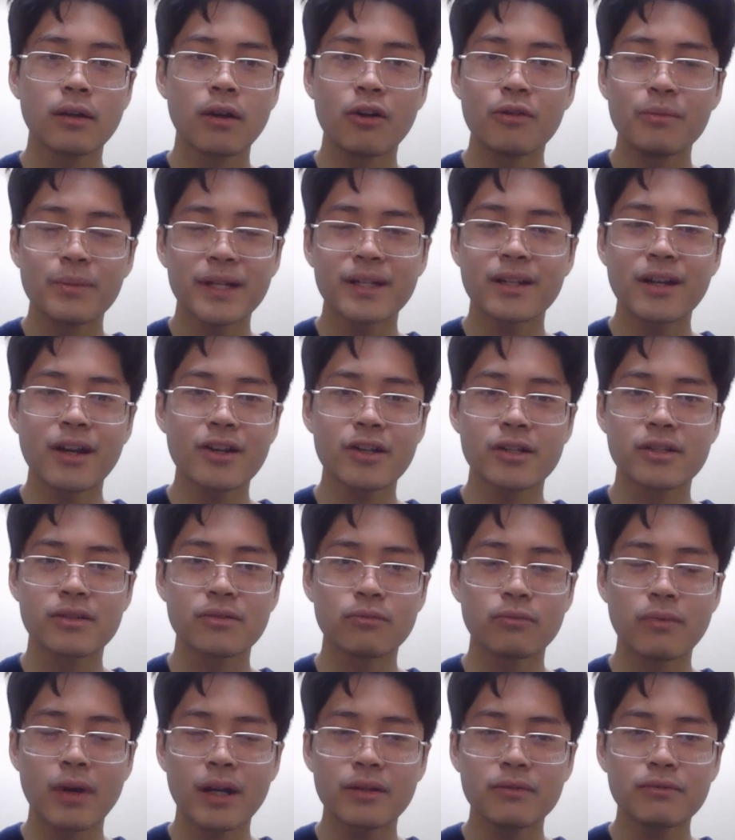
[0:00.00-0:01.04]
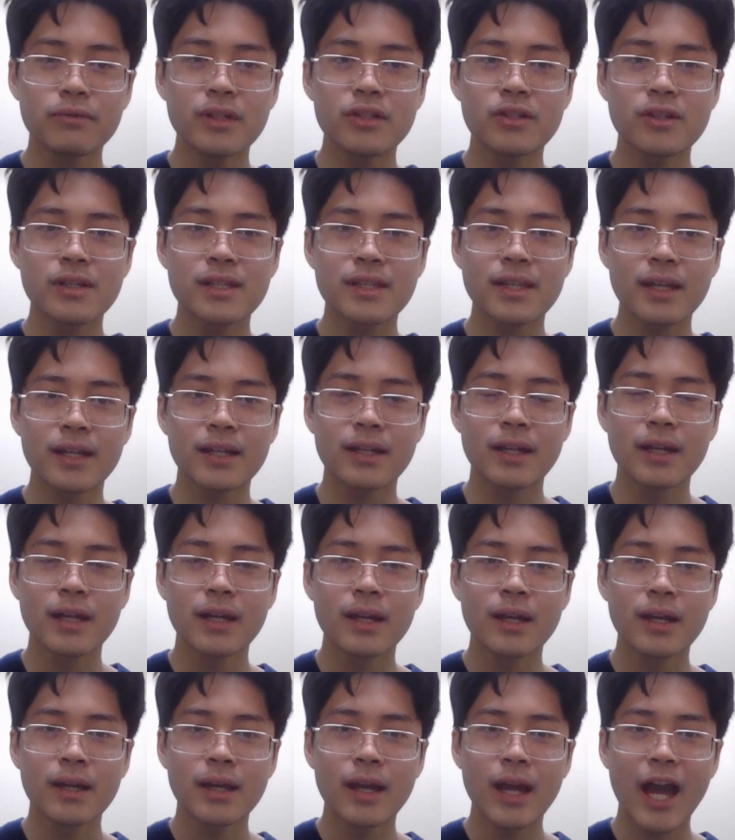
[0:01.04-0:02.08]
oh my gosh, why don't we just like
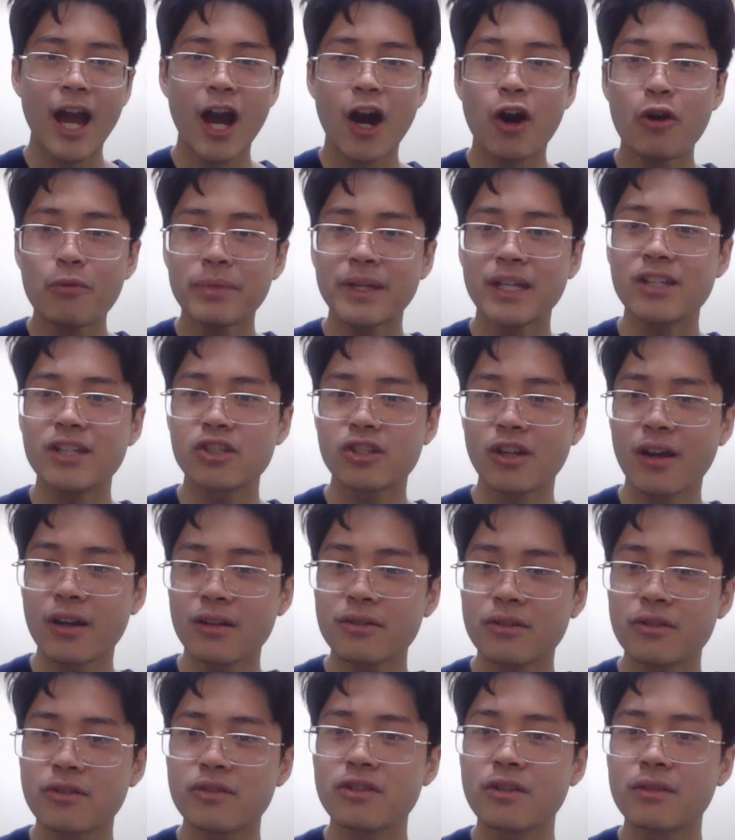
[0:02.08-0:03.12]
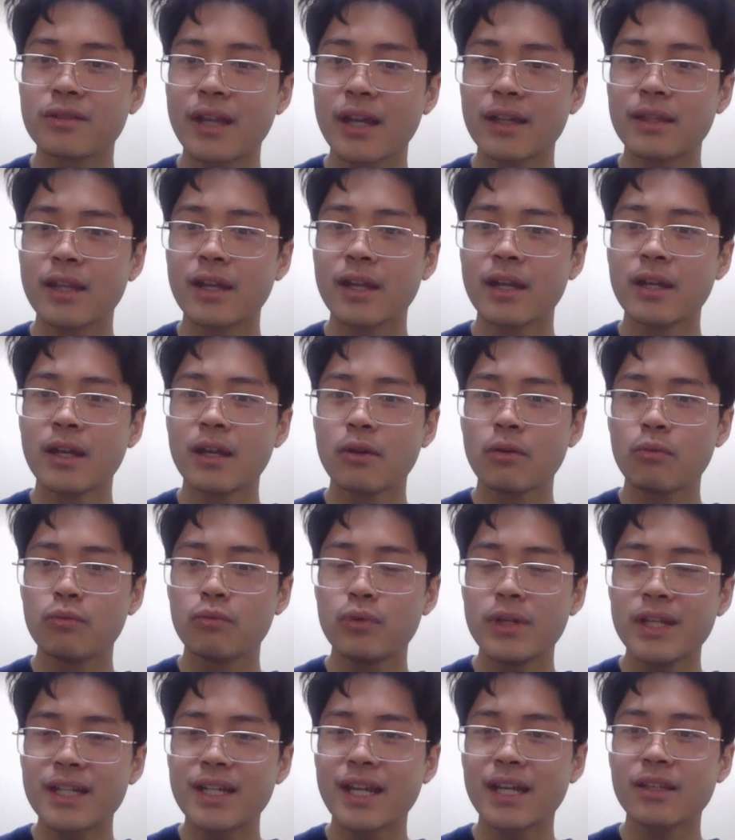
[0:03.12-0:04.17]
help each other so then
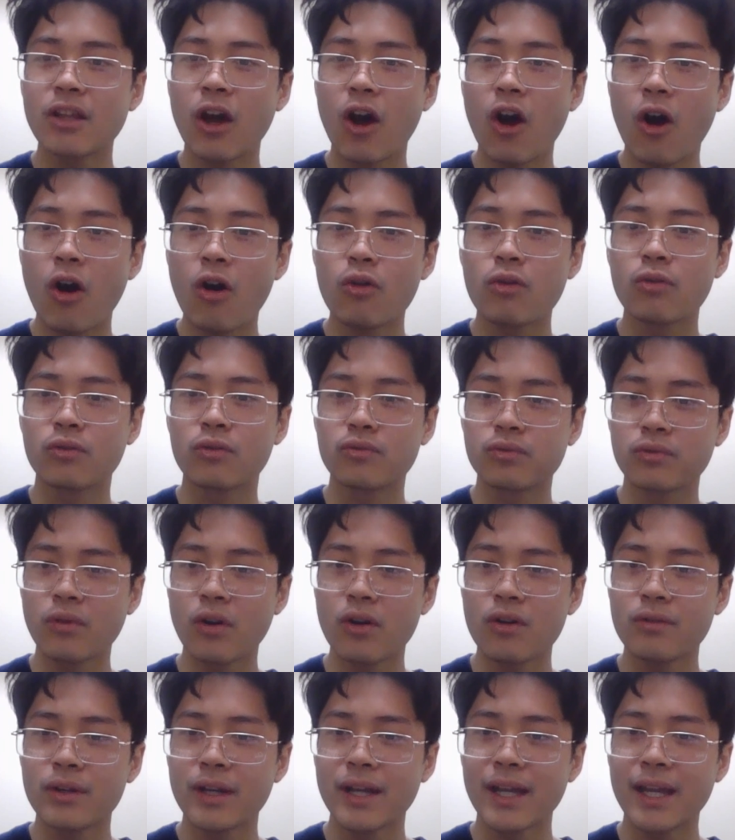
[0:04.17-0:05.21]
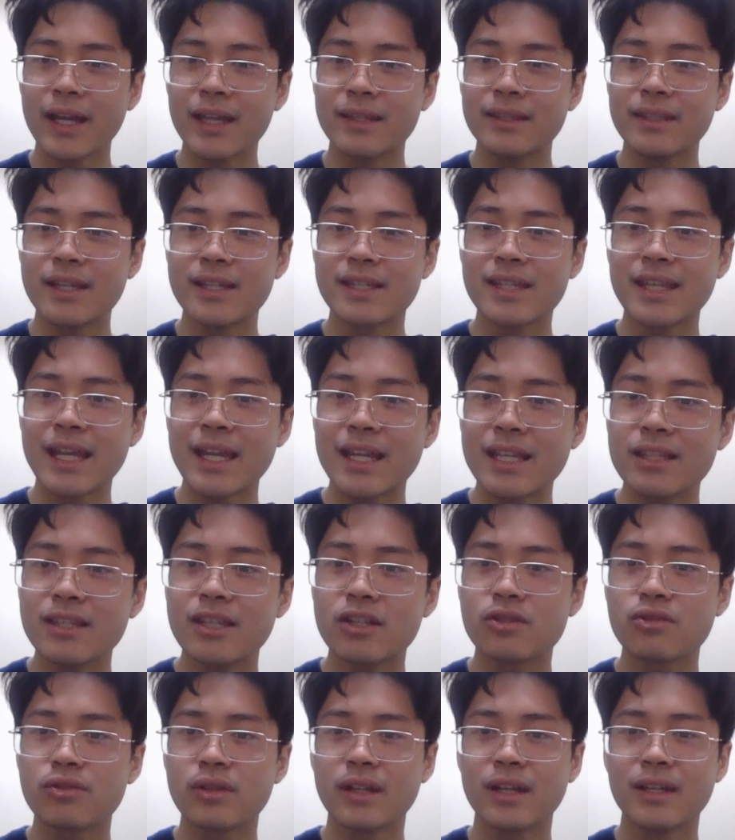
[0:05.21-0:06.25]
we can all grow in this
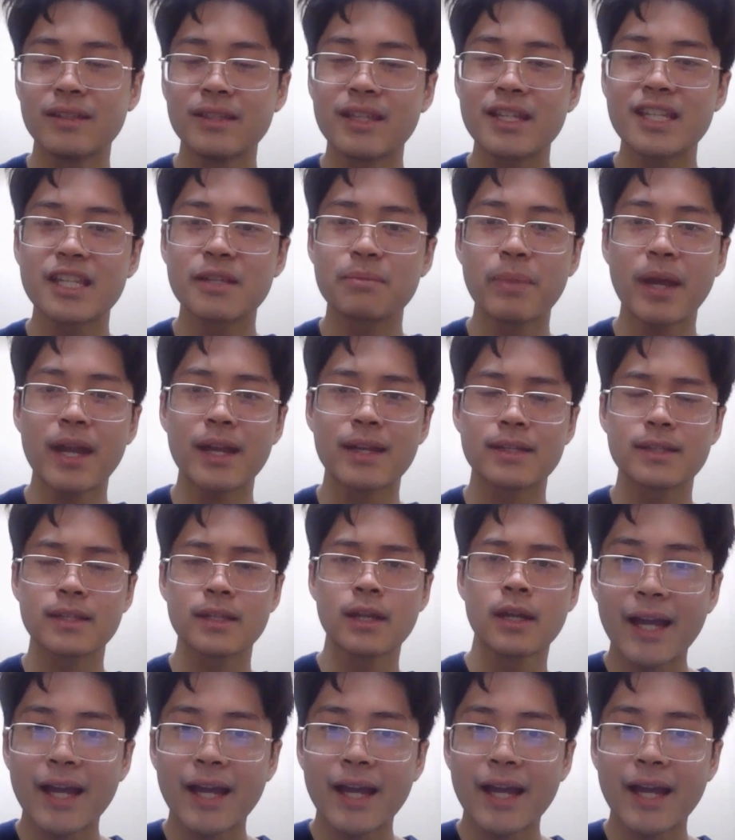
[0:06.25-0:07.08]
industry, in this space?